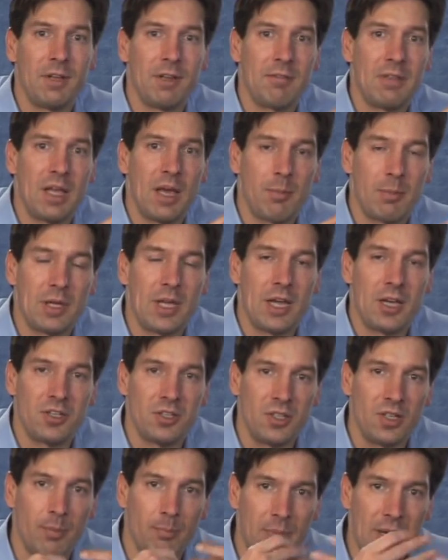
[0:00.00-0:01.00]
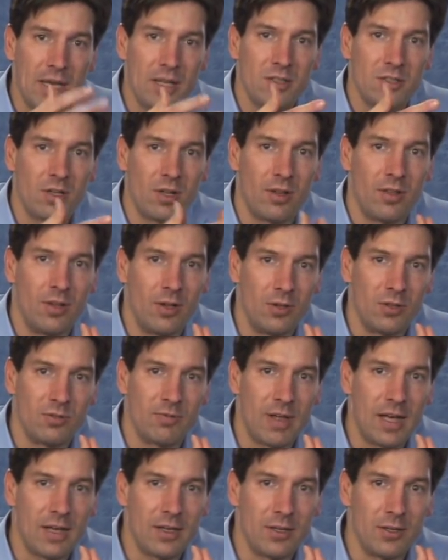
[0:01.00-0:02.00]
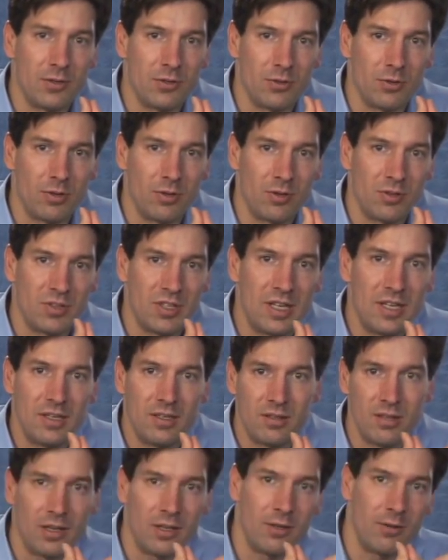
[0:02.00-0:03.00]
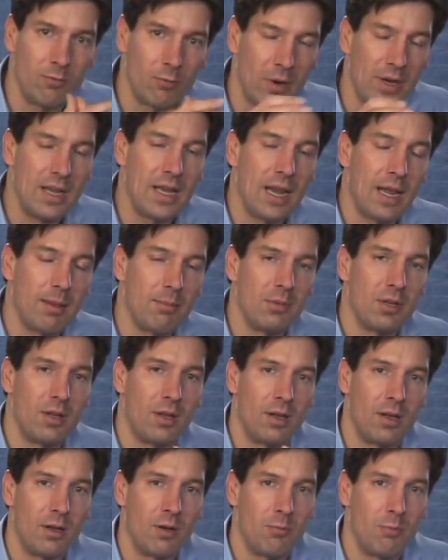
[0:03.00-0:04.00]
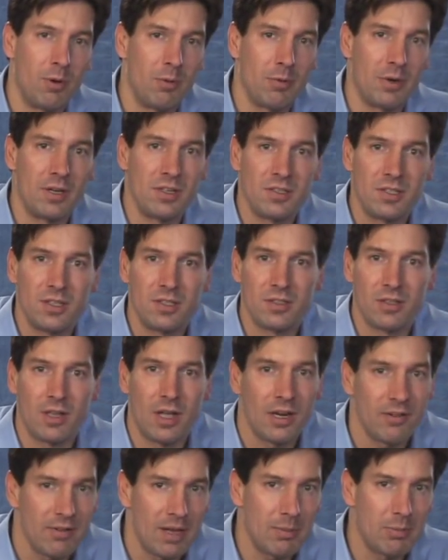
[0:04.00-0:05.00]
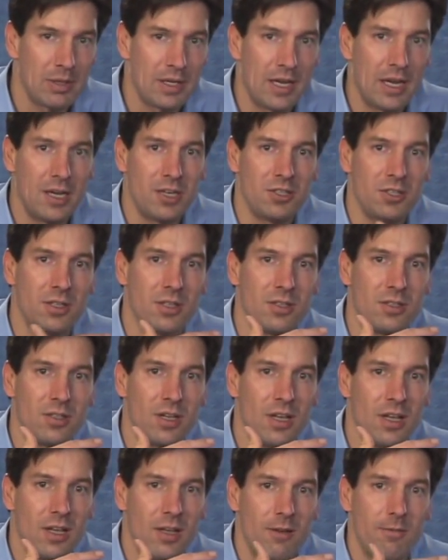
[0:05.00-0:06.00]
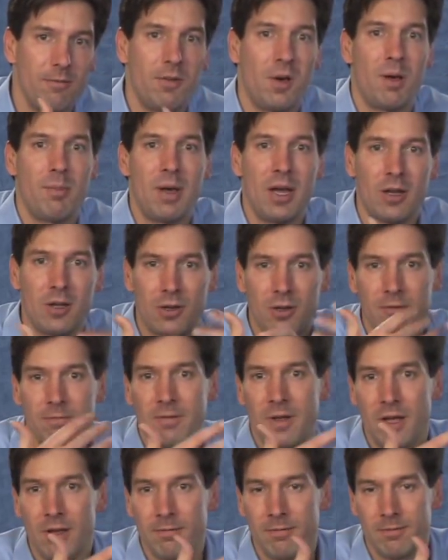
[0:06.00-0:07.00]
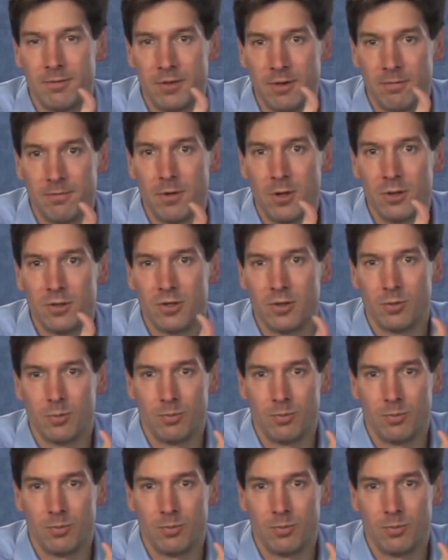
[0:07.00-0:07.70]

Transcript: if the application depends on those values or those keys that you've renamed, uh, what we're going to see is a lot of applications fall back on default, default